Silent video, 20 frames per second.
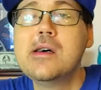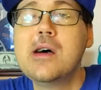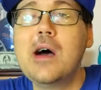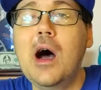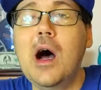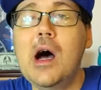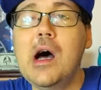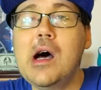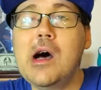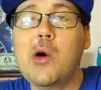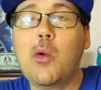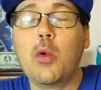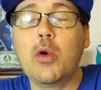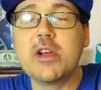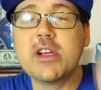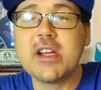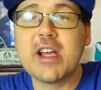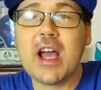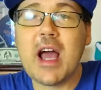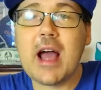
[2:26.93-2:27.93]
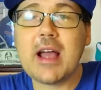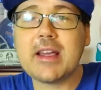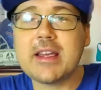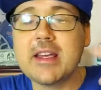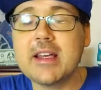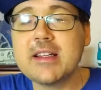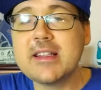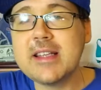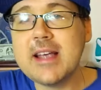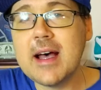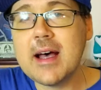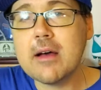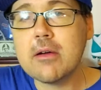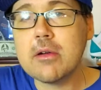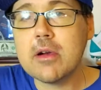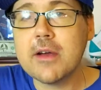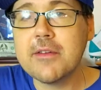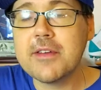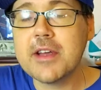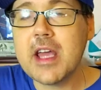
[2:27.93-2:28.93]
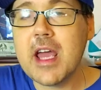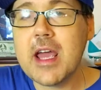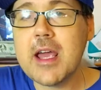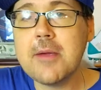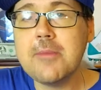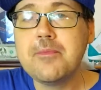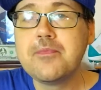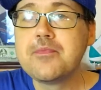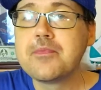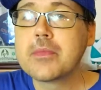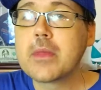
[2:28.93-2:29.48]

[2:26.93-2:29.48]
when he got kicked out of a game.